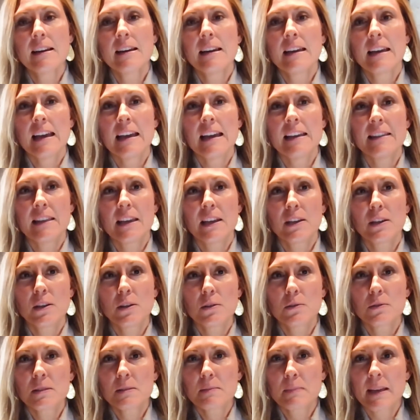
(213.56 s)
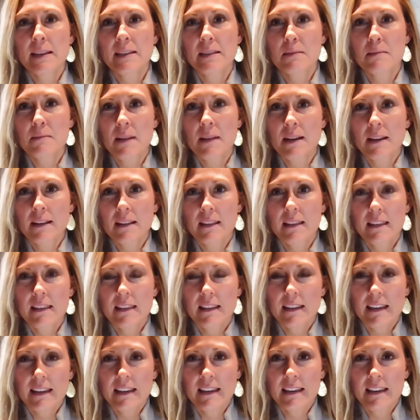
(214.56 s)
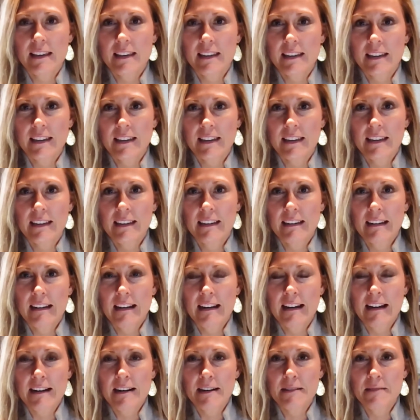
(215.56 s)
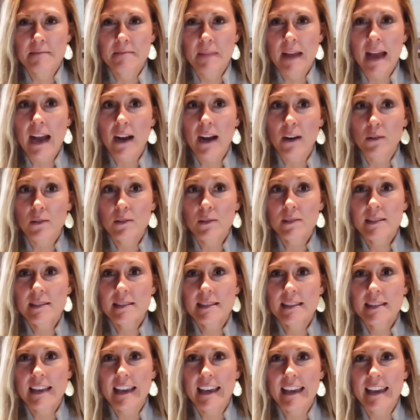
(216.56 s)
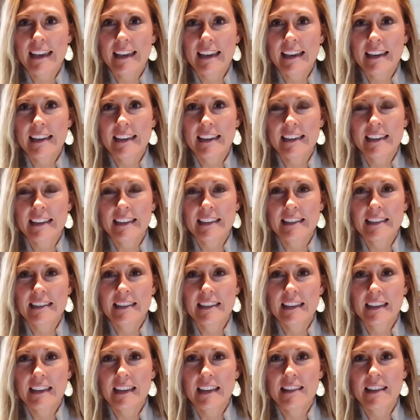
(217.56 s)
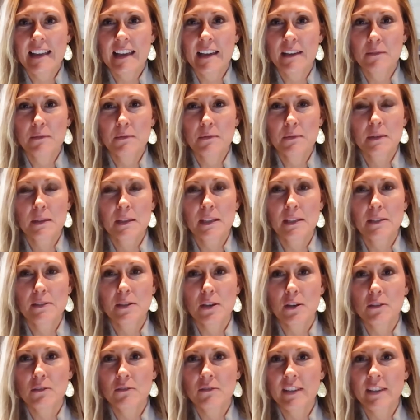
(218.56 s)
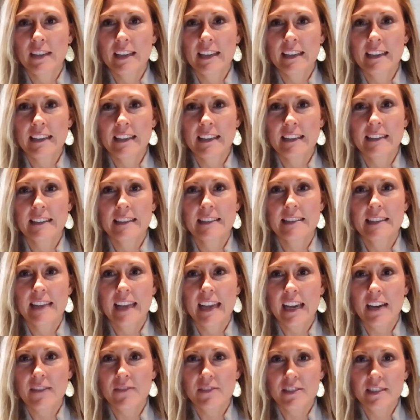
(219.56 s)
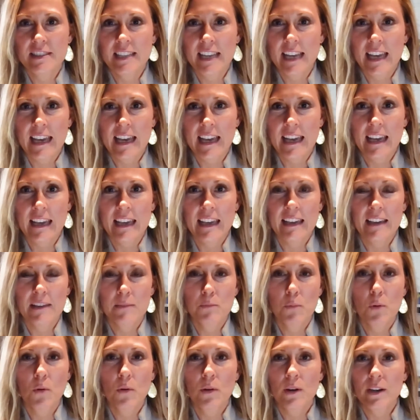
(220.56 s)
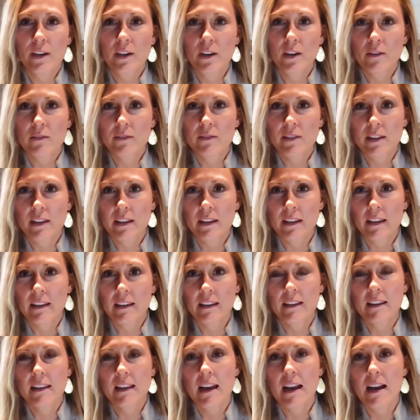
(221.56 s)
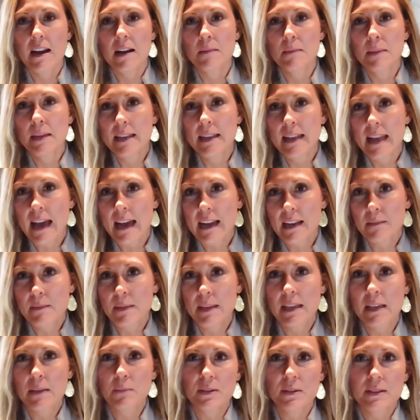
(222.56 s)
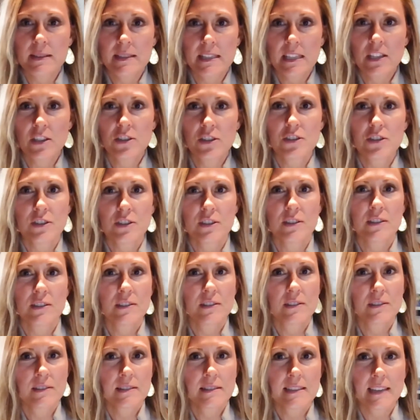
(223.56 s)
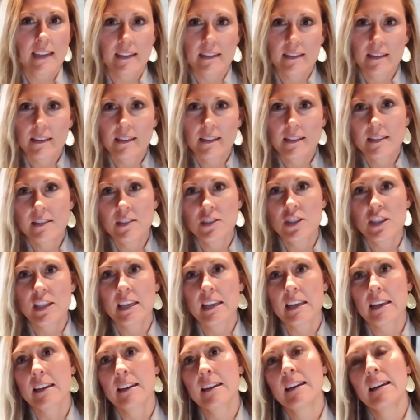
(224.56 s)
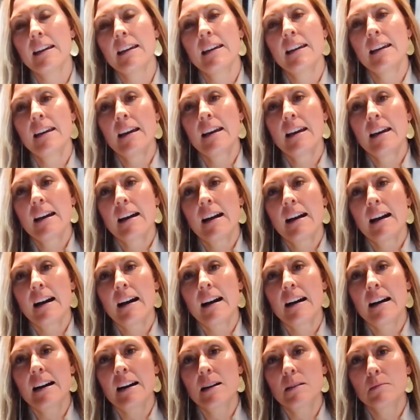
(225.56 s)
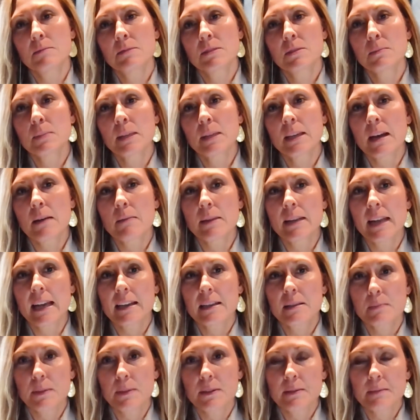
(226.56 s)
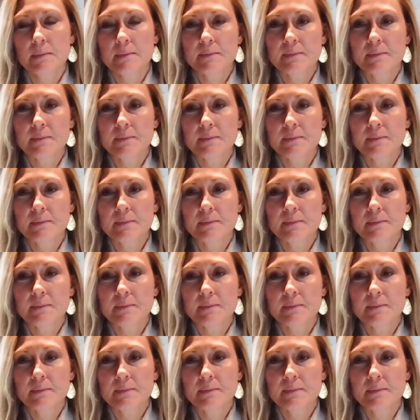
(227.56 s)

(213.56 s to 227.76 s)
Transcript: And then you spent a month in house and then really dove in day after day, poring over the anatomy, procedures, technology to become an expert.